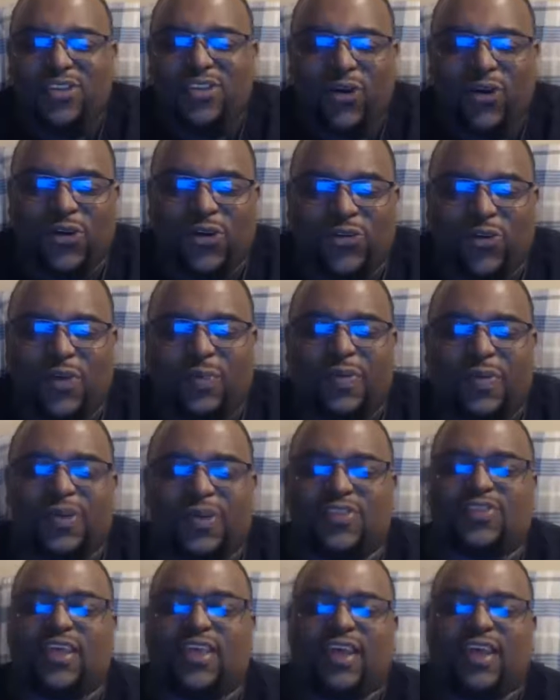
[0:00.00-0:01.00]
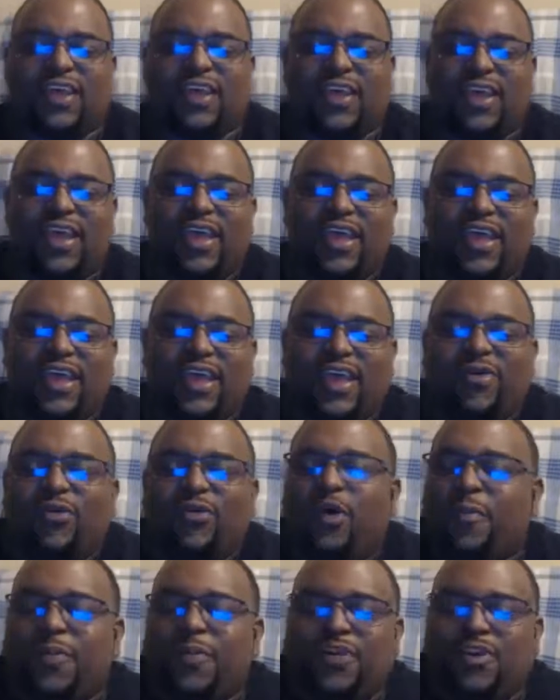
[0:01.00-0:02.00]
What about yours? What
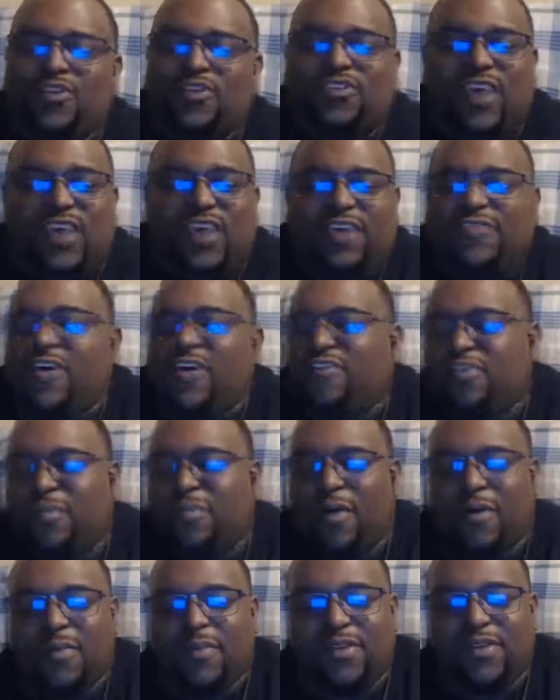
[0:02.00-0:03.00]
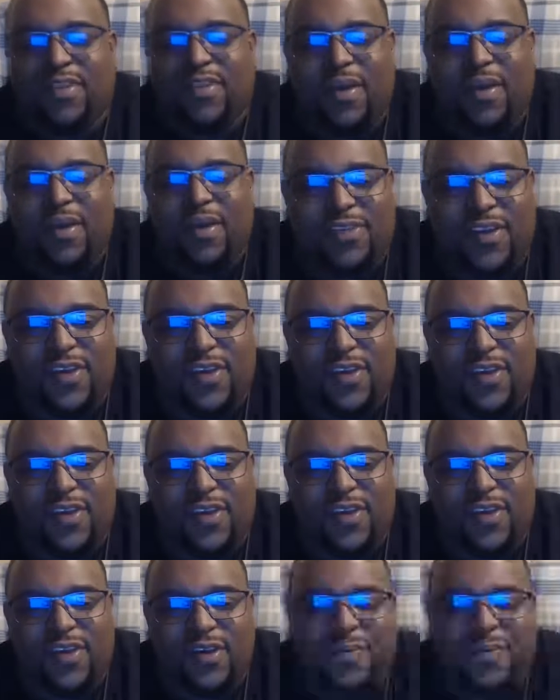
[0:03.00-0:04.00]
will be your second favorite moment of the
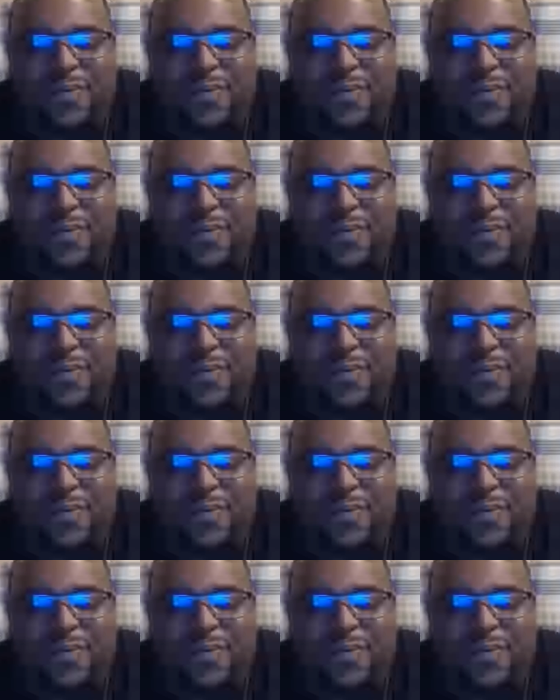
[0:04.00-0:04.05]
episode?